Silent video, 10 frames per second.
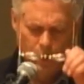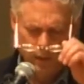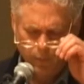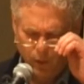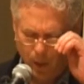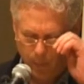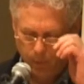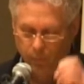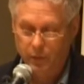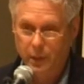give you a
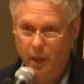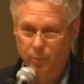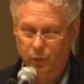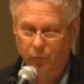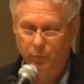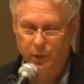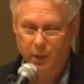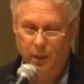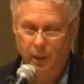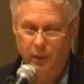couple of examples from
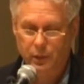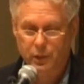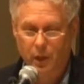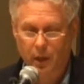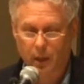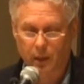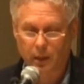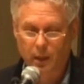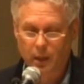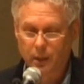CNN starting at
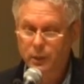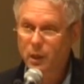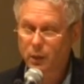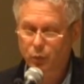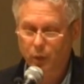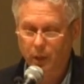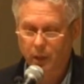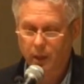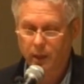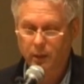
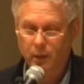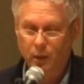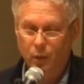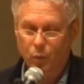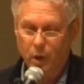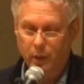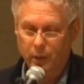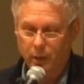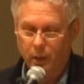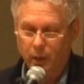10:28 when
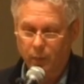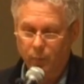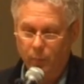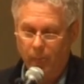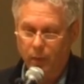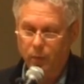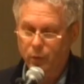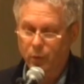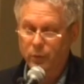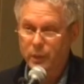the
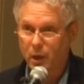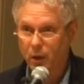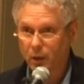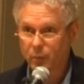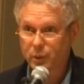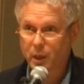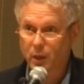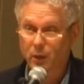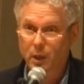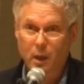North Tower comes
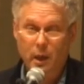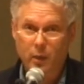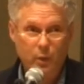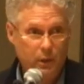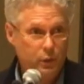down. And I'm not